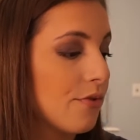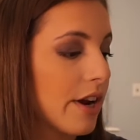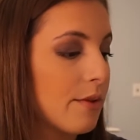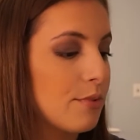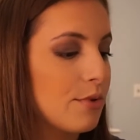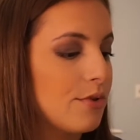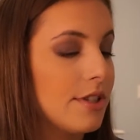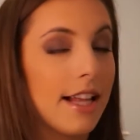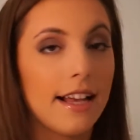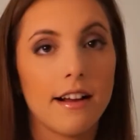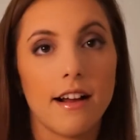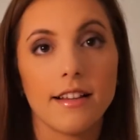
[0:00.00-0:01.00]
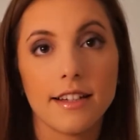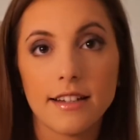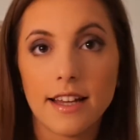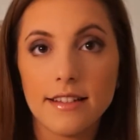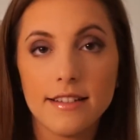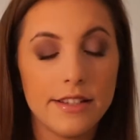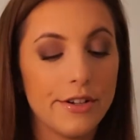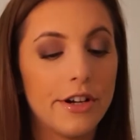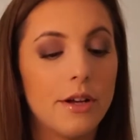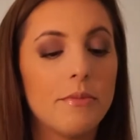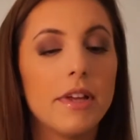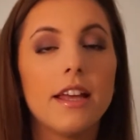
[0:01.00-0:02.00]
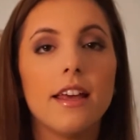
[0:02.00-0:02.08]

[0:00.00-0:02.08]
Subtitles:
Framboos Glycolic Night Serum.